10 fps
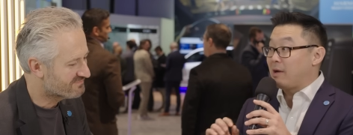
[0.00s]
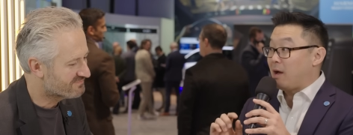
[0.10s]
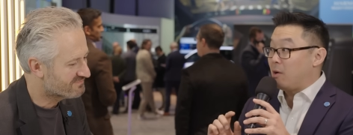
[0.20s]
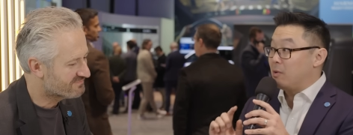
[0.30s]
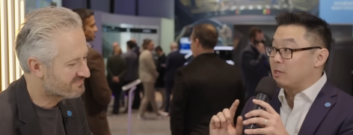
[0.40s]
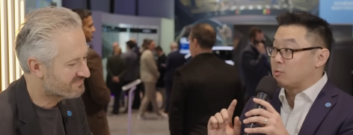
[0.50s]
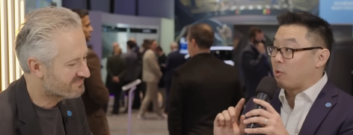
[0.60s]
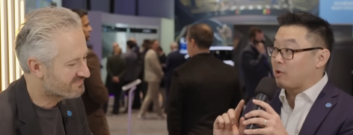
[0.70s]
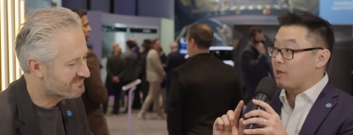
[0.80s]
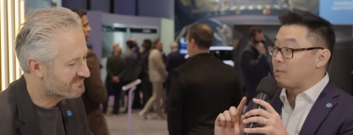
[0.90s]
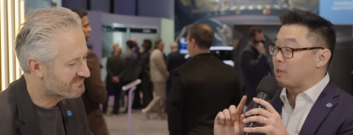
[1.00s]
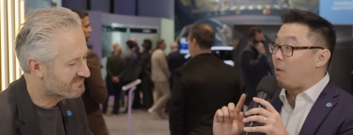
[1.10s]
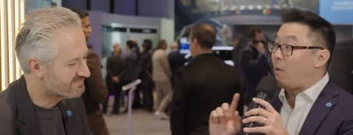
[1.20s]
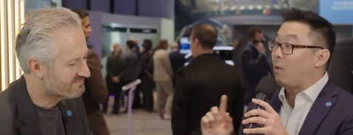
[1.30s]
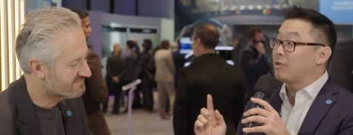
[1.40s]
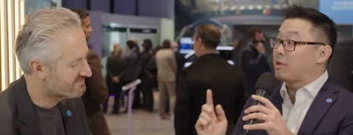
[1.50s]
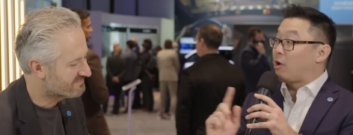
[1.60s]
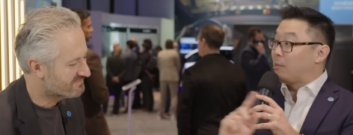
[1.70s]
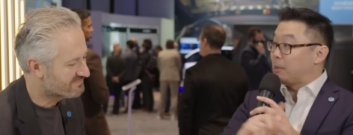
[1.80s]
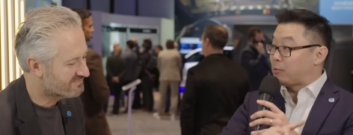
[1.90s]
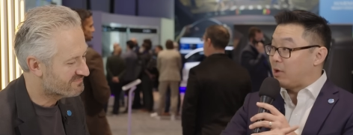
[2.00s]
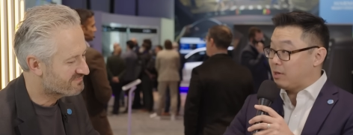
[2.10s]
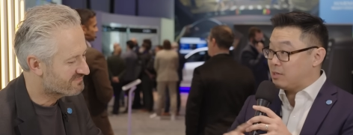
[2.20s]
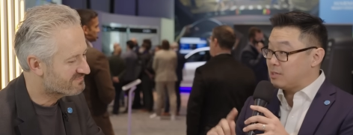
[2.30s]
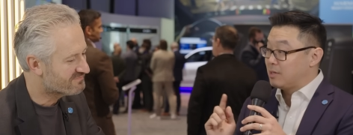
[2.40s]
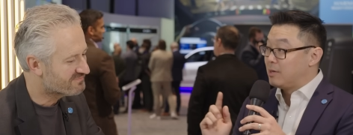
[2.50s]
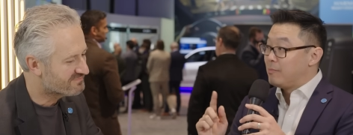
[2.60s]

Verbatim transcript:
Speaker 1: now is working with all of the Harman products